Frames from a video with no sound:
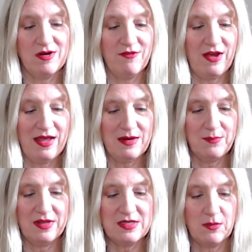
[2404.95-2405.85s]
If I had a
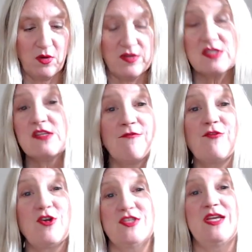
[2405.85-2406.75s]
blending board, this is the
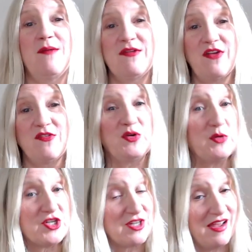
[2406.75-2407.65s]
first time I've ever
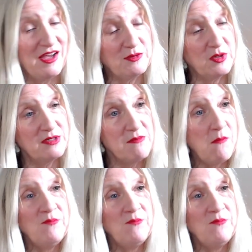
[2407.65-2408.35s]
wished I had one.